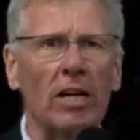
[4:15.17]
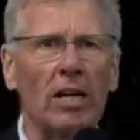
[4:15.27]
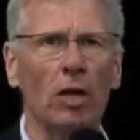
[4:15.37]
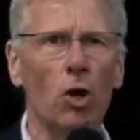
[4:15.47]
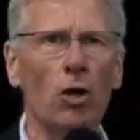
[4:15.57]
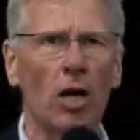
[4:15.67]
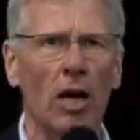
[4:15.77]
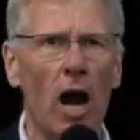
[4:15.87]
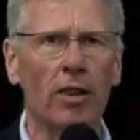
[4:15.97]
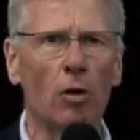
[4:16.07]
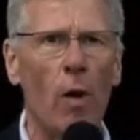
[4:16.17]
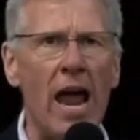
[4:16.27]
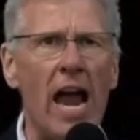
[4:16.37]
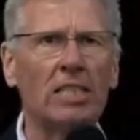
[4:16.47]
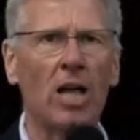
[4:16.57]
We can look at other
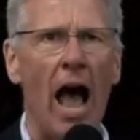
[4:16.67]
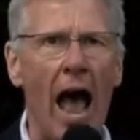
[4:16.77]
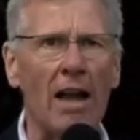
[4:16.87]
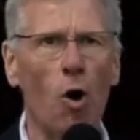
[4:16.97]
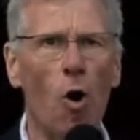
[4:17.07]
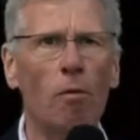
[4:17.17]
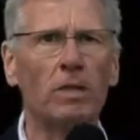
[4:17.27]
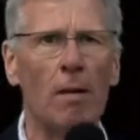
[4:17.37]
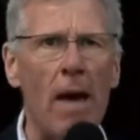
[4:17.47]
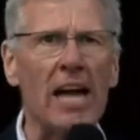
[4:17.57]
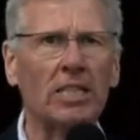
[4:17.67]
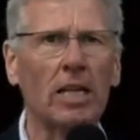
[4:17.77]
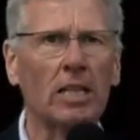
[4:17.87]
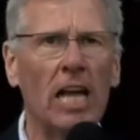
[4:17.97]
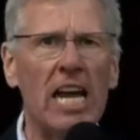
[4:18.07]
ways at home,
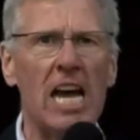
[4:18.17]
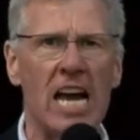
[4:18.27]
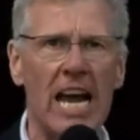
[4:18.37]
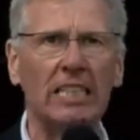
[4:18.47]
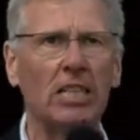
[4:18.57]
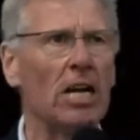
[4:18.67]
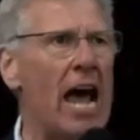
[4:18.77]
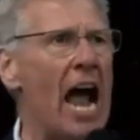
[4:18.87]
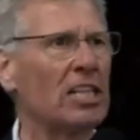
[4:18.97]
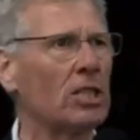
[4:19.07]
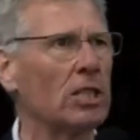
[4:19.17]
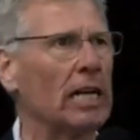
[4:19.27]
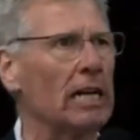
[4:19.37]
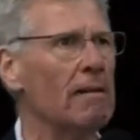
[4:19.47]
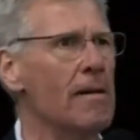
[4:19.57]
domestically and
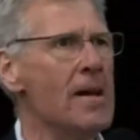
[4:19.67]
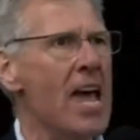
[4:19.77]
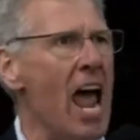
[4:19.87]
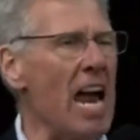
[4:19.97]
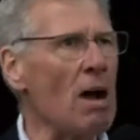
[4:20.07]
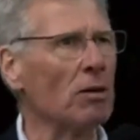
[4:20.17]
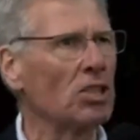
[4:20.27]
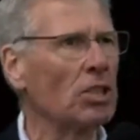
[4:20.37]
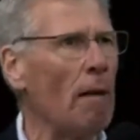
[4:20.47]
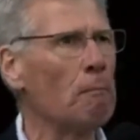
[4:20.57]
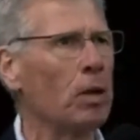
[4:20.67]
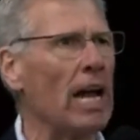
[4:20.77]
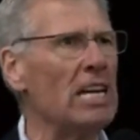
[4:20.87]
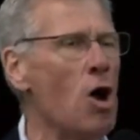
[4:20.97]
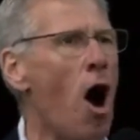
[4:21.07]
internationally. It'll
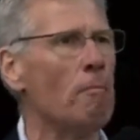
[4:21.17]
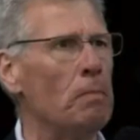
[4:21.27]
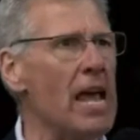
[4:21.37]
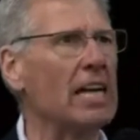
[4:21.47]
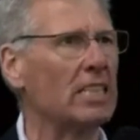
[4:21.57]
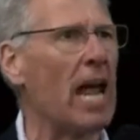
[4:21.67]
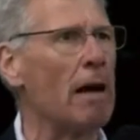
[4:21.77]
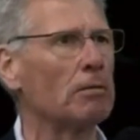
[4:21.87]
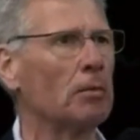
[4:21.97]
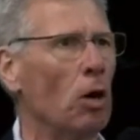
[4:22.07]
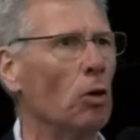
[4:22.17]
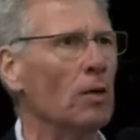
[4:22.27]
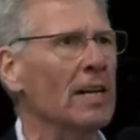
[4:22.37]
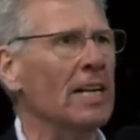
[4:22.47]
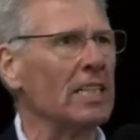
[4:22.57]
simply not be
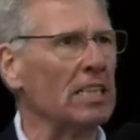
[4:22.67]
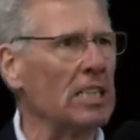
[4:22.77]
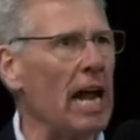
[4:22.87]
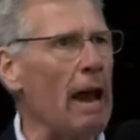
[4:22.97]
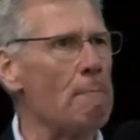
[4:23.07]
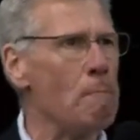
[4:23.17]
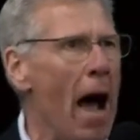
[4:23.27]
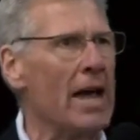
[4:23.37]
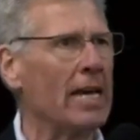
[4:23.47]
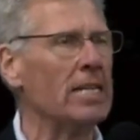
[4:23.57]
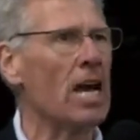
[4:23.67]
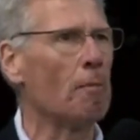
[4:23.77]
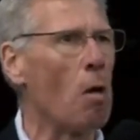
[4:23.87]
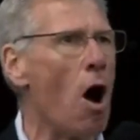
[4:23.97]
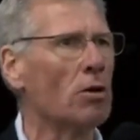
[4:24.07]
acceptable to say, back in
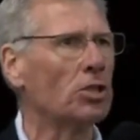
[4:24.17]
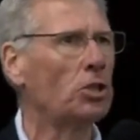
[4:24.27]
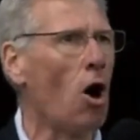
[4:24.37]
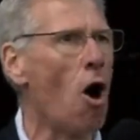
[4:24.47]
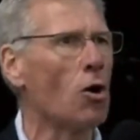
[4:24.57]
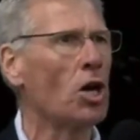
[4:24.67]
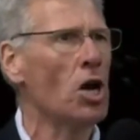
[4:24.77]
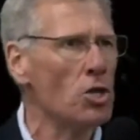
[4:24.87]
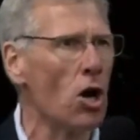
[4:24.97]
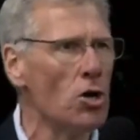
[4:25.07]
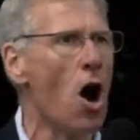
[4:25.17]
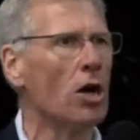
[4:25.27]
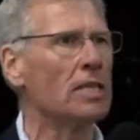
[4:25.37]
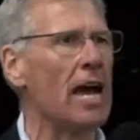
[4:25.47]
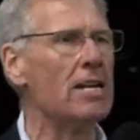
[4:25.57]
your box, Jock, you're
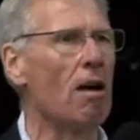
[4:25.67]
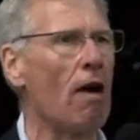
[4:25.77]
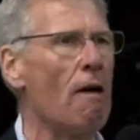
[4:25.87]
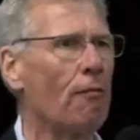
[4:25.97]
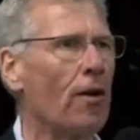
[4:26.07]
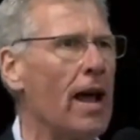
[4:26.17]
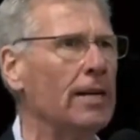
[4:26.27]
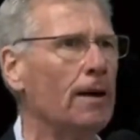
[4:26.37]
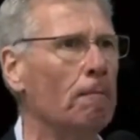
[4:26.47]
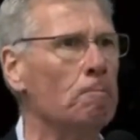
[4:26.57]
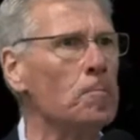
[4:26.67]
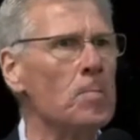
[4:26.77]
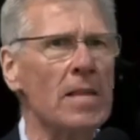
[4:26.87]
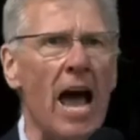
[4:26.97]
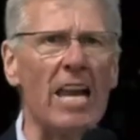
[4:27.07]
not getting a referendum.
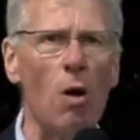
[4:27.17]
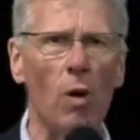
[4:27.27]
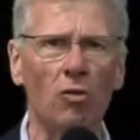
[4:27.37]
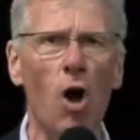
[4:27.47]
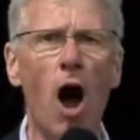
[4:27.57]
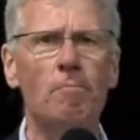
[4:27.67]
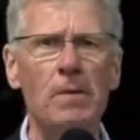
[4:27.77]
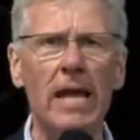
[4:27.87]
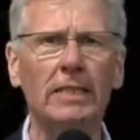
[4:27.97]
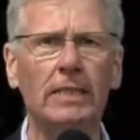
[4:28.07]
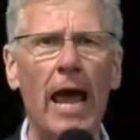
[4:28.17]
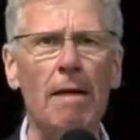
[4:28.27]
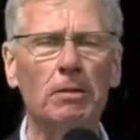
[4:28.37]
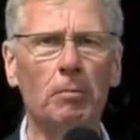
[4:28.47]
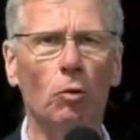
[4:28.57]
And it will not be
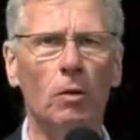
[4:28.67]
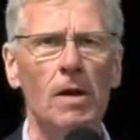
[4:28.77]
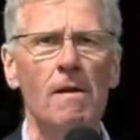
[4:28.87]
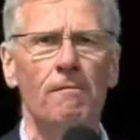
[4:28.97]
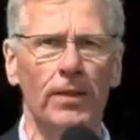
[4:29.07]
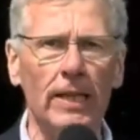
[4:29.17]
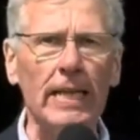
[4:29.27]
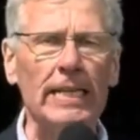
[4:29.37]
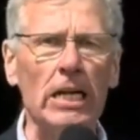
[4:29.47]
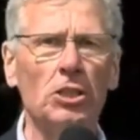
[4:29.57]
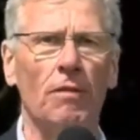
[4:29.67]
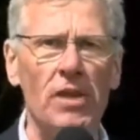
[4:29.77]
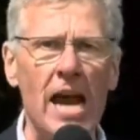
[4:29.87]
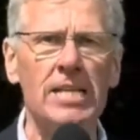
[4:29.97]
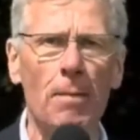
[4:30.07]
acceptable for the leaders
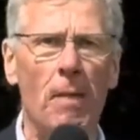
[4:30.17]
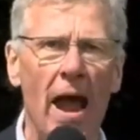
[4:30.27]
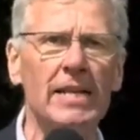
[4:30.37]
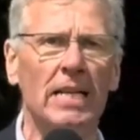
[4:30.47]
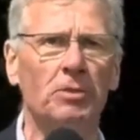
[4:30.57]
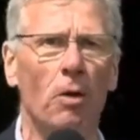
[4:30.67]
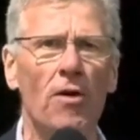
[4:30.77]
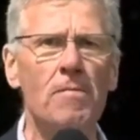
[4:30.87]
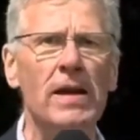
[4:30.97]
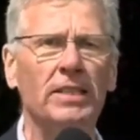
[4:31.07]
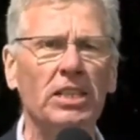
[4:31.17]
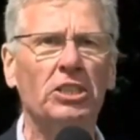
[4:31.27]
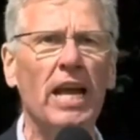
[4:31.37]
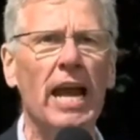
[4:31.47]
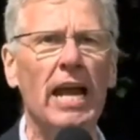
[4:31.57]
of the independence movement
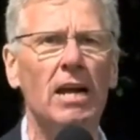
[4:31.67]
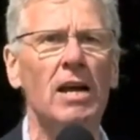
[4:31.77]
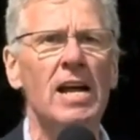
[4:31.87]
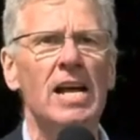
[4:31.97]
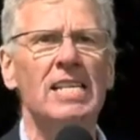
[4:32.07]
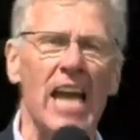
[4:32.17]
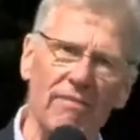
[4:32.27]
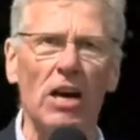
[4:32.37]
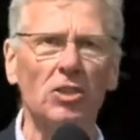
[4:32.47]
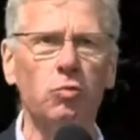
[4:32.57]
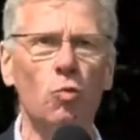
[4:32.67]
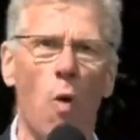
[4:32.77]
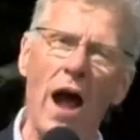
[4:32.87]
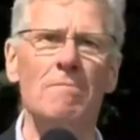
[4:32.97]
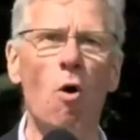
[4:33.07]
to say, give us
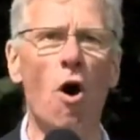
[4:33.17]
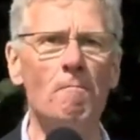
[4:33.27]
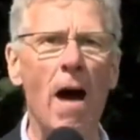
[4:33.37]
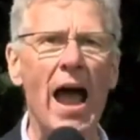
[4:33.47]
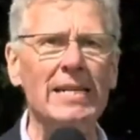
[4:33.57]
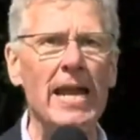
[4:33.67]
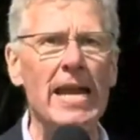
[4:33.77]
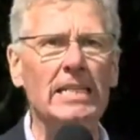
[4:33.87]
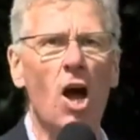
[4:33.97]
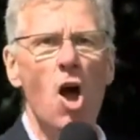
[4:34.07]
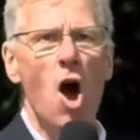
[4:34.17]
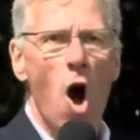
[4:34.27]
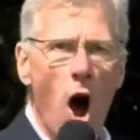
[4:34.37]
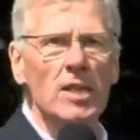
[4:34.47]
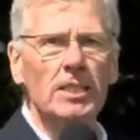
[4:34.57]
one more mandate
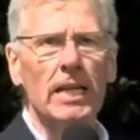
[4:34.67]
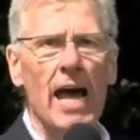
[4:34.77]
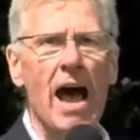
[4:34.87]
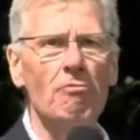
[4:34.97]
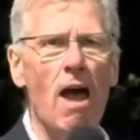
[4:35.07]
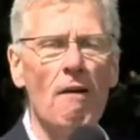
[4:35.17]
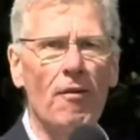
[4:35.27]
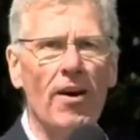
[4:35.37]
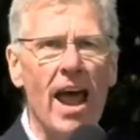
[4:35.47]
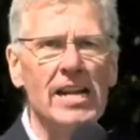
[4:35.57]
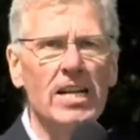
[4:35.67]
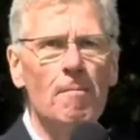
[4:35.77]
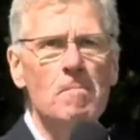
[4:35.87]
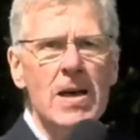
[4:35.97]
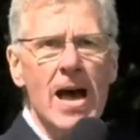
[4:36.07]
onto that
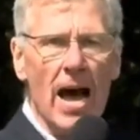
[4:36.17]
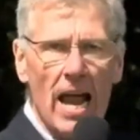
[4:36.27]
referendum.